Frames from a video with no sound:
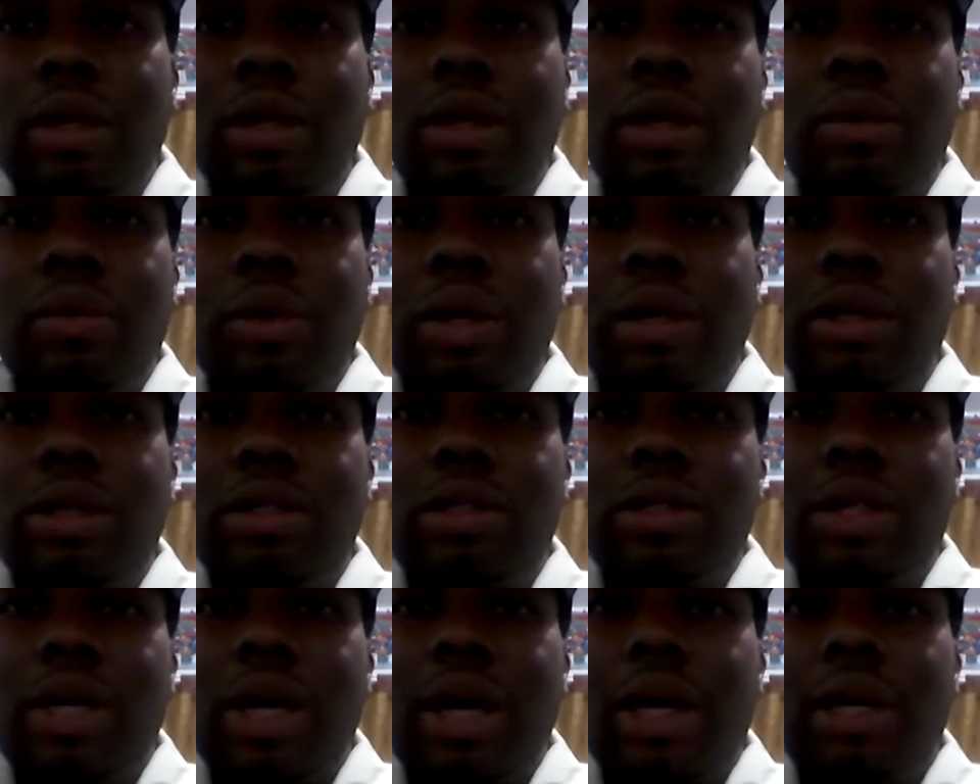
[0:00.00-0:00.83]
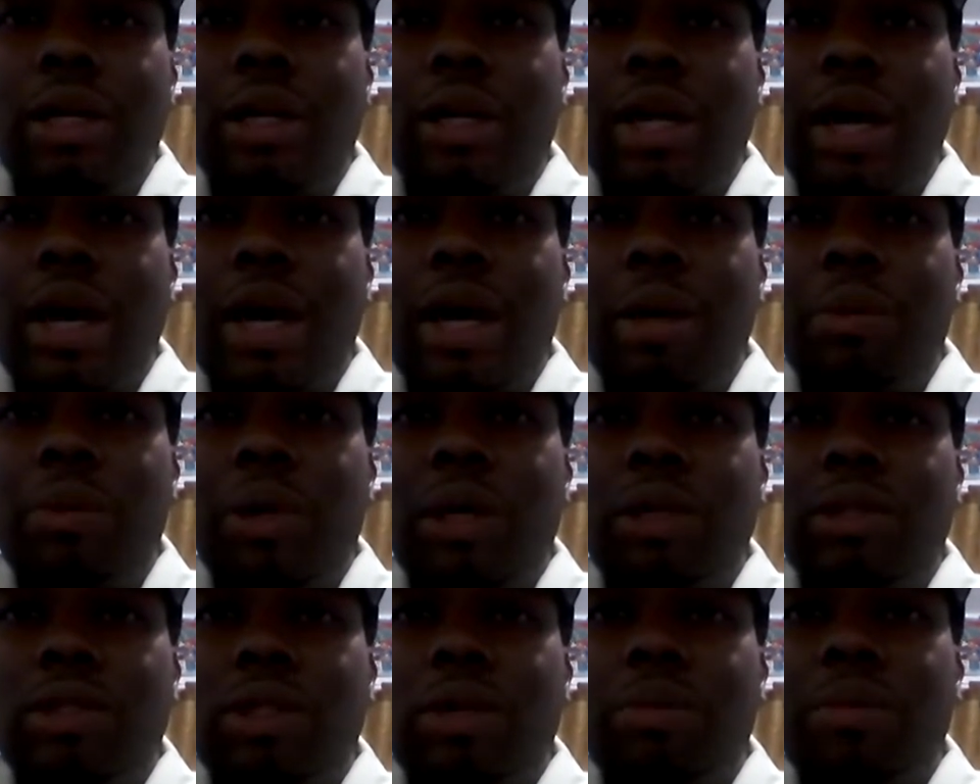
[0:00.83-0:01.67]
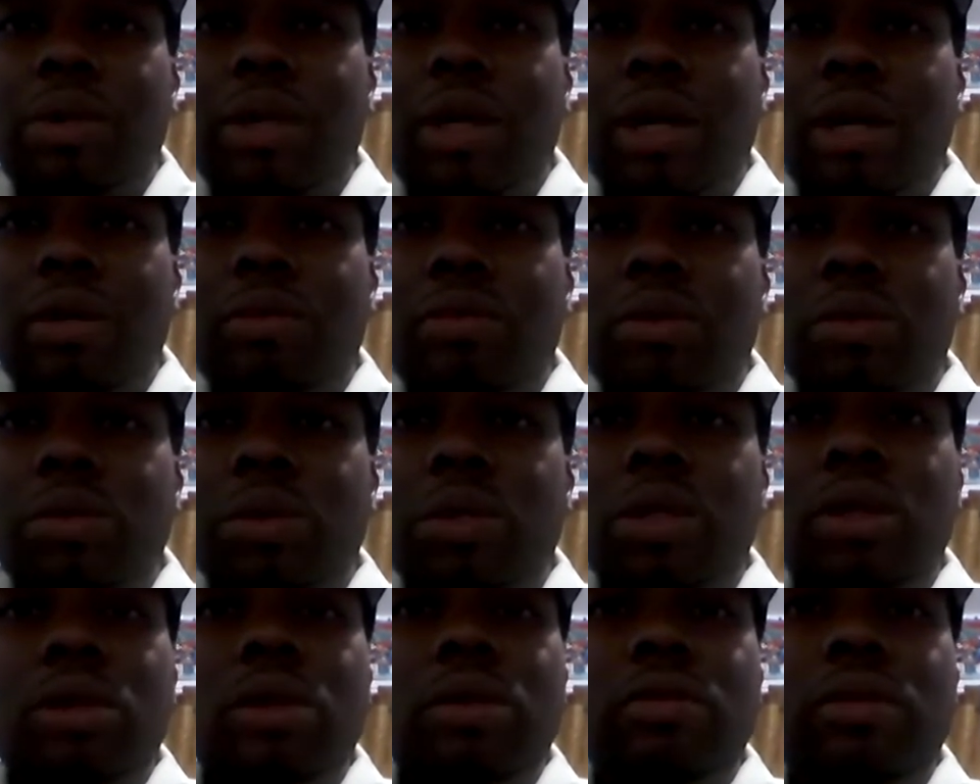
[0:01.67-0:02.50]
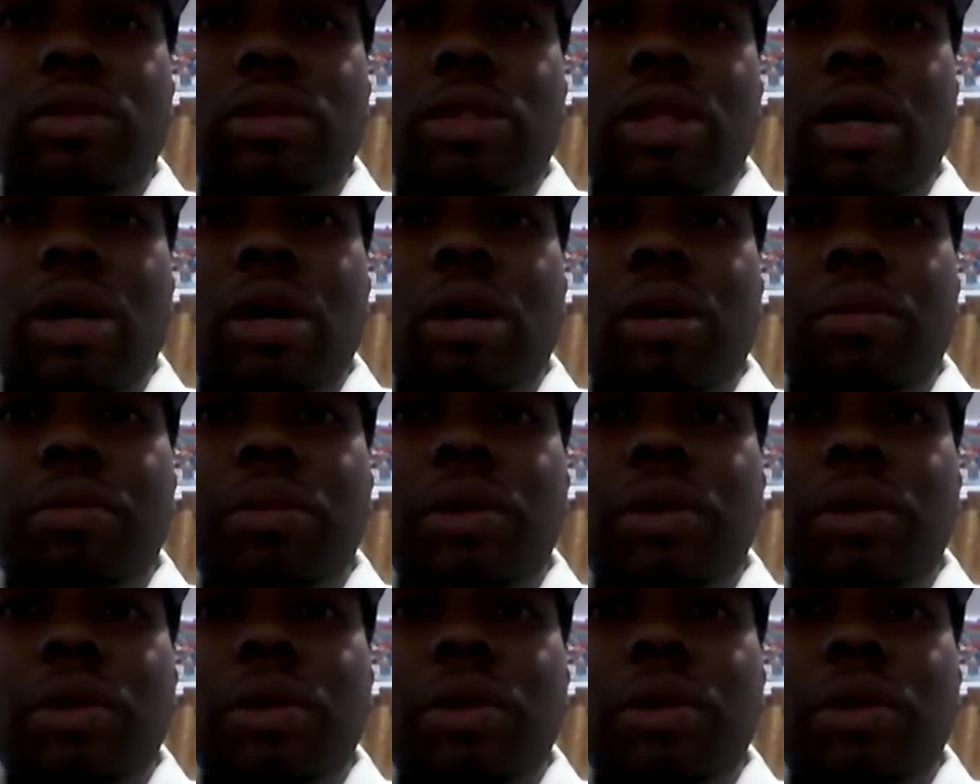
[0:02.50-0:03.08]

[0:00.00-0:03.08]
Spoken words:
Anyway, this guy died by jumping out of a window of a tall